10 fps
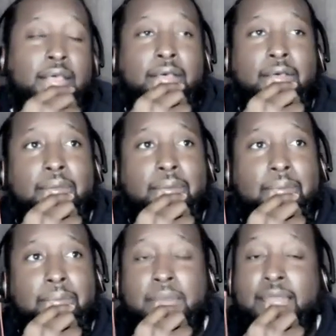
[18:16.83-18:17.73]
Uh,
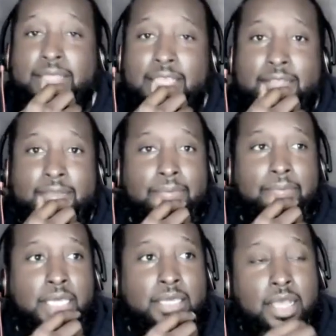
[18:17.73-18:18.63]
but I didn't
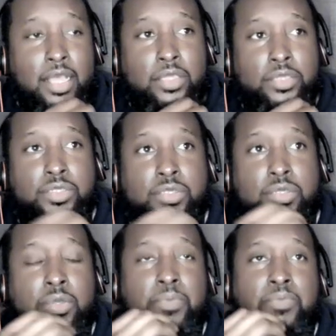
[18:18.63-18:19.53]

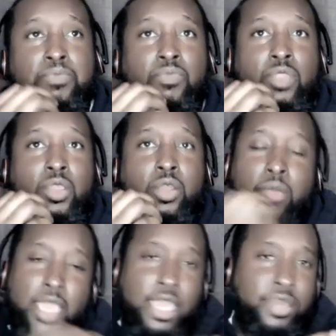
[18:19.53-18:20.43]
because
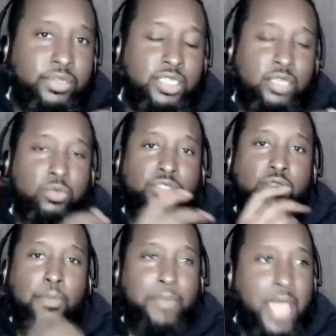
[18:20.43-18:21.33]
her energy was
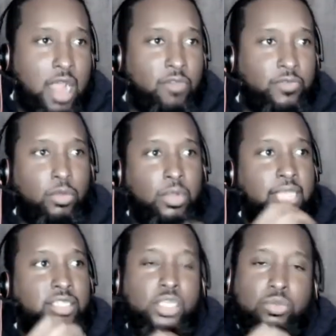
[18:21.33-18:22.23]
so powerful.
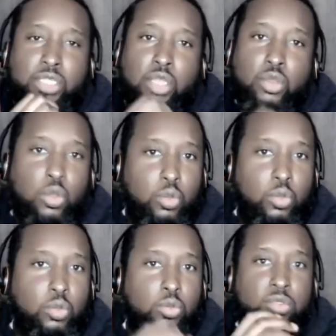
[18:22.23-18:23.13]
Like she was a
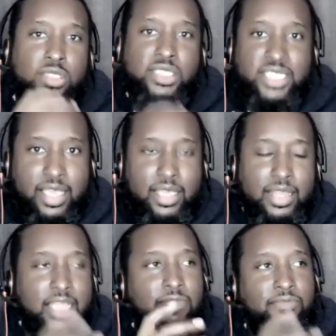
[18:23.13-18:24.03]
cool chick,
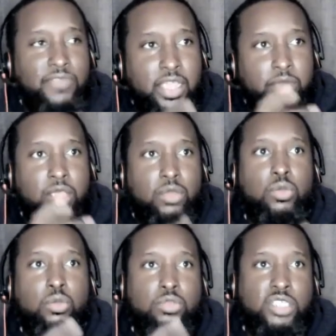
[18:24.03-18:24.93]
like a very
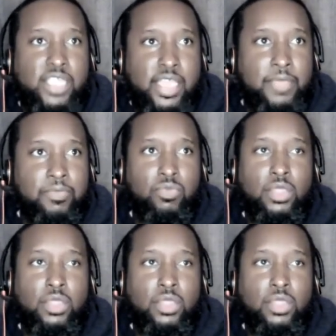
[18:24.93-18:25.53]
cool chick,